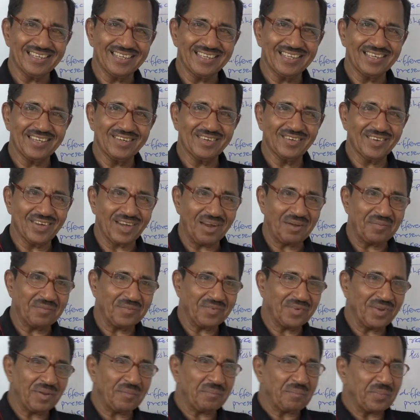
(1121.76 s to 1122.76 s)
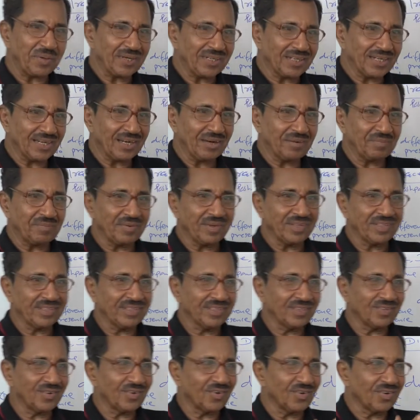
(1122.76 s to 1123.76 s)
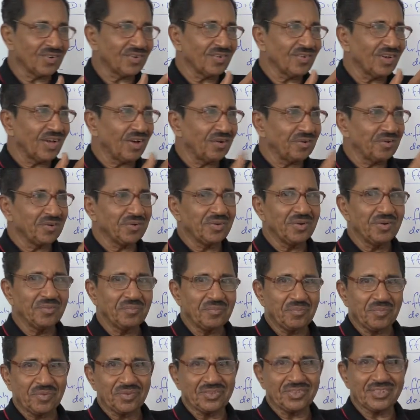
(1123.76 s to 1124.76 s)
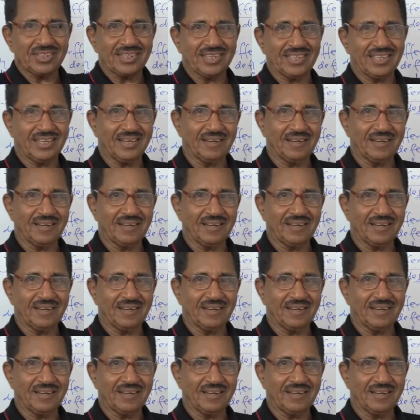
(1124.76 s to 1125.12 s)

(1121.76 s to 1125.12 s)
You come to a particular place, you don't know how to proceed.